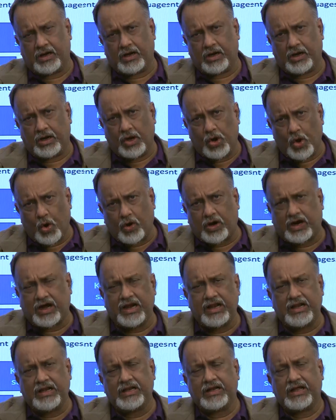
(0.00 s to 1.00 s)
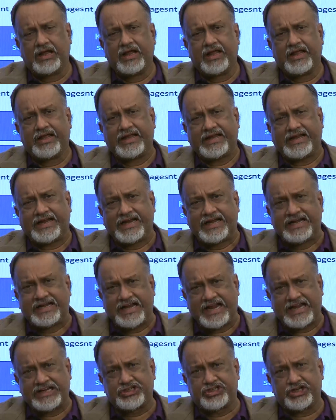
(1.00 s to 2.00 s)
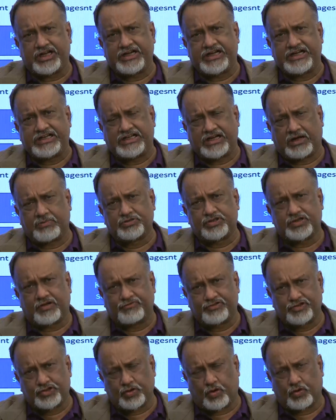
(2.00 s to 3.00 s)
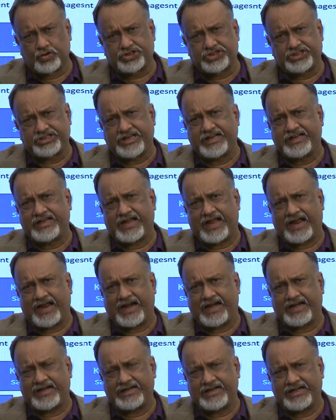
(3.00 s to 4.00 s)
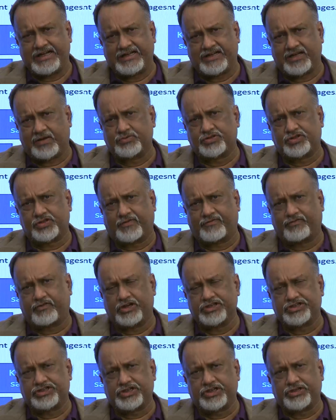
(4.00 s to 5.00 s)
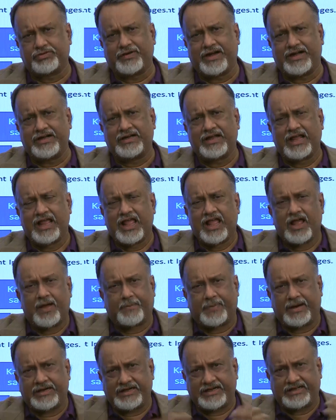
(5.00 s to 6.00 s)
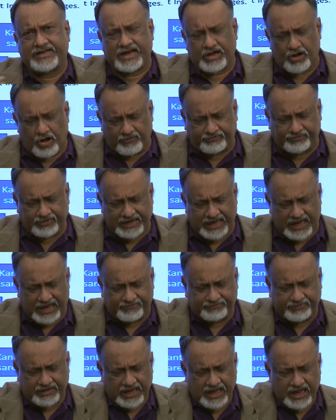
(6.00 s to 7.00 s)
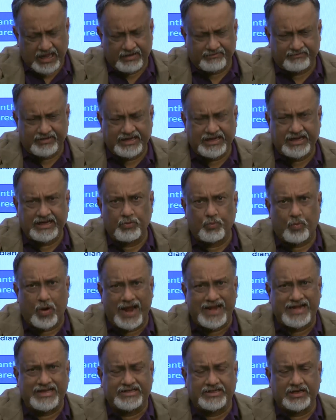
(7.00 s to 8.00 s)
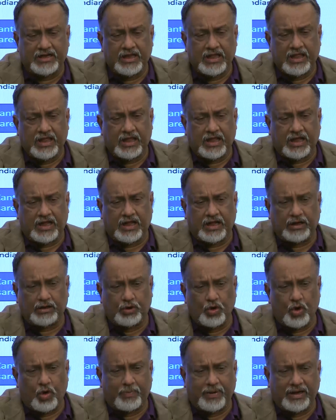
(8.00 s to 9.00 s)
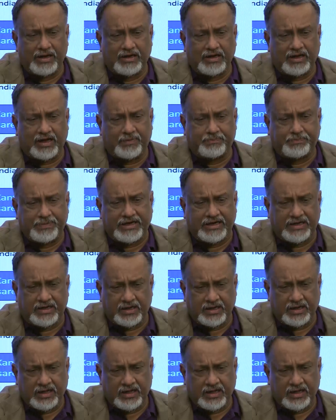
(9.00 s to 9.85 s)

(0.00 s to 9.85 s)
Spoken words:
local in nature in terms of sourcing and in terms of constituent, but it can often have very wide global appeal.